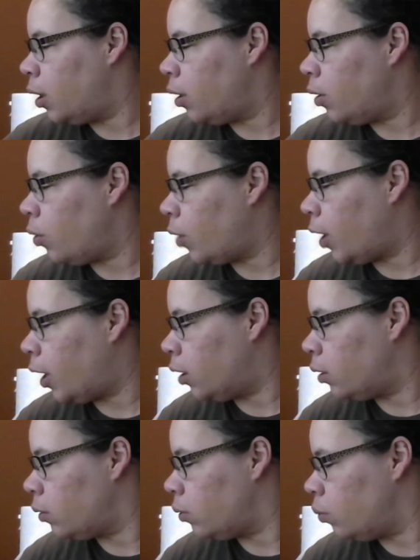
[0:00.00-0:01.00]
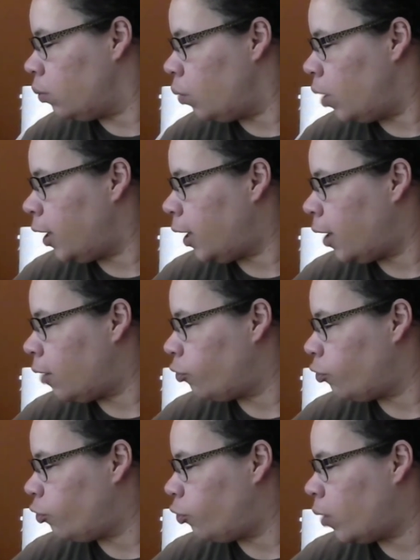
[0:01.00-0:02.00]
Okay, what
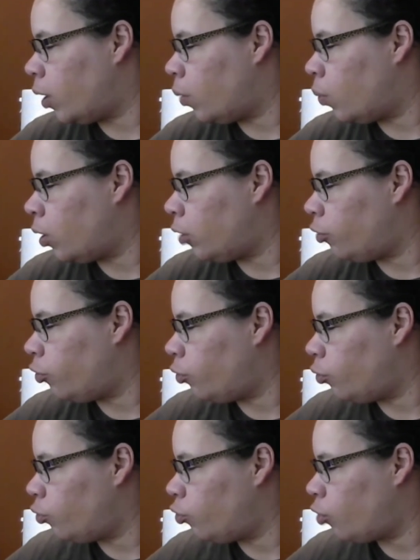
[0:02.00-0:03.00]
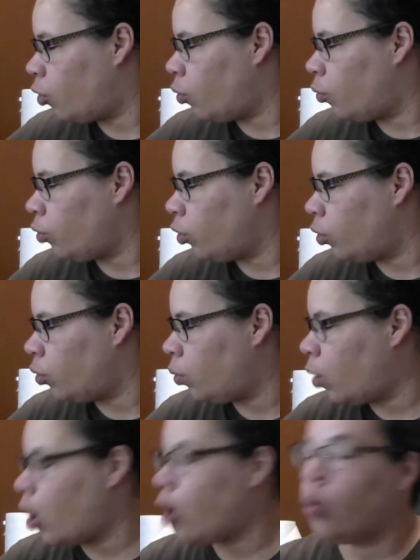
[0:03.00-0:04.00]
else do I want to show you?
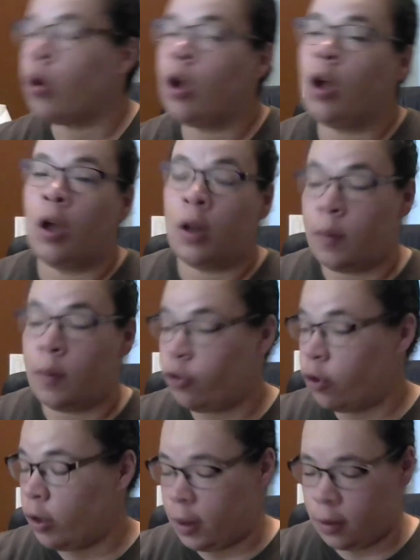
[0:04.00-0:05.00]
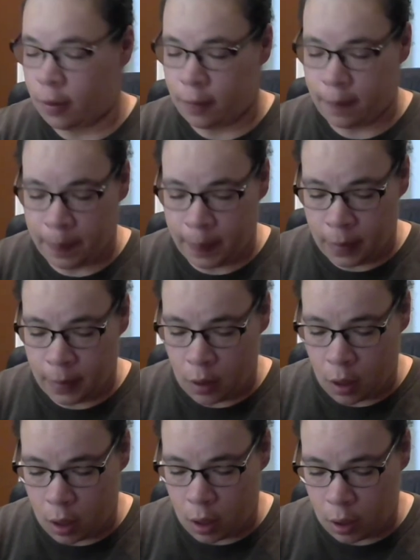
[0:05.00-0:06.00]
Oh, let me show you this.
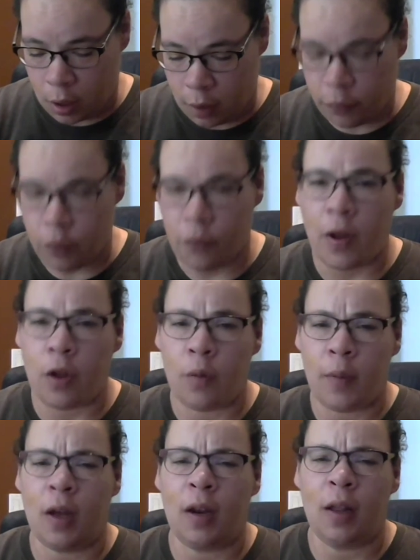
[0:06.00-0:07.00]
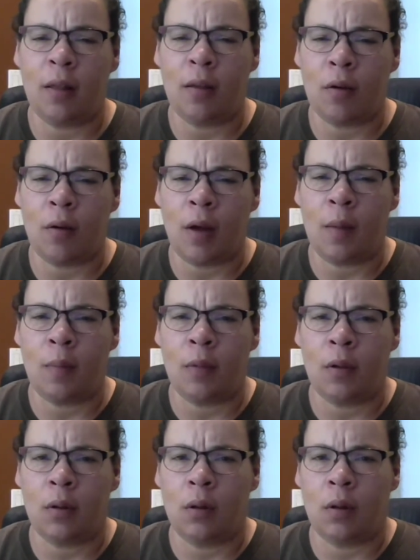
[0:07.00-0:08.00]
If you follow me on Instagram,
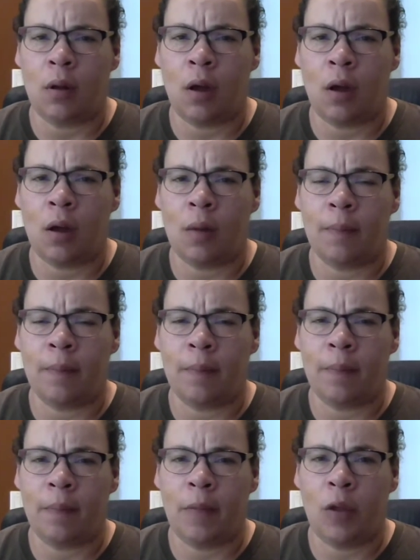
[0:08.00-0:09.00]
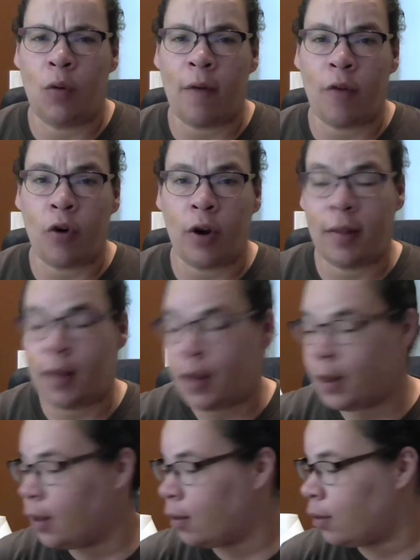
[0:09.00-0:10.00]
you have already
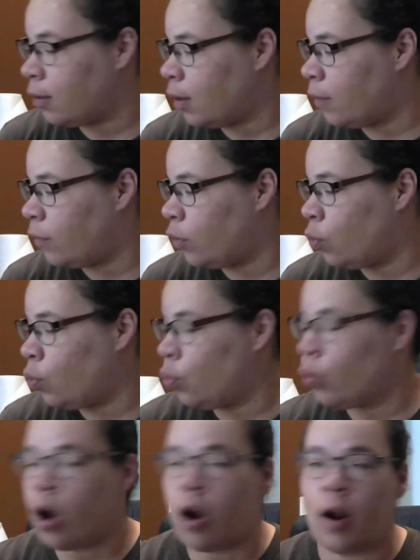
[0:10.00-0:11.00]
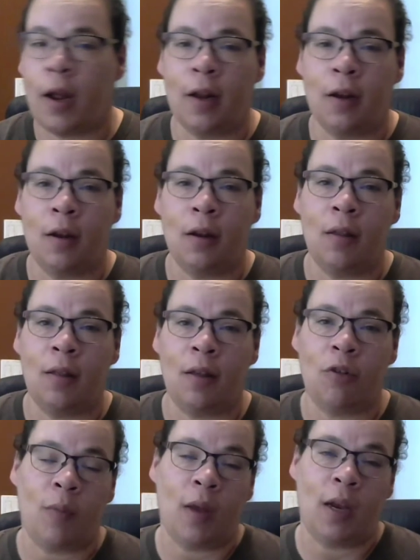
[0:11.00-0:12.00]
seen this. If you are in
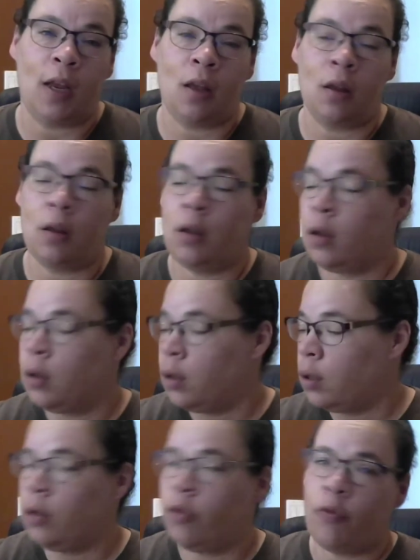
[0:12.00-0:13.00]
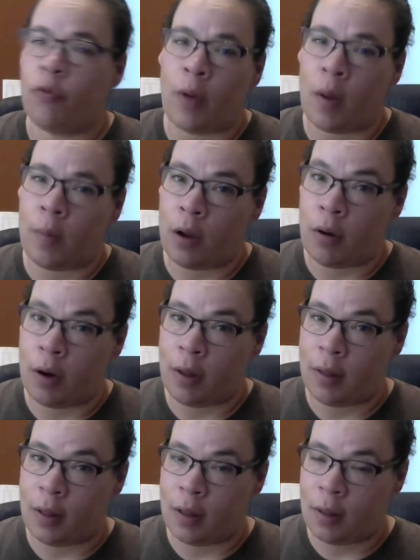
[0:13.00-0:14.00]
Stitch Mania, you've probably already
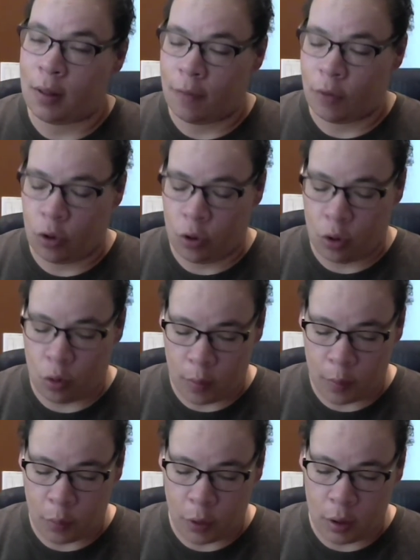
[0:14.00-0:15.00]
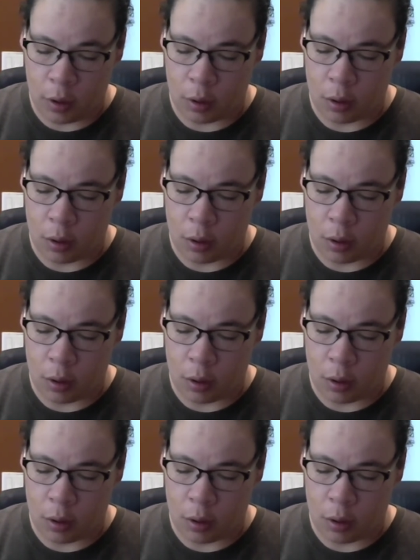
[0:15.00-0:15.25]
seen this, even though you don't remember it,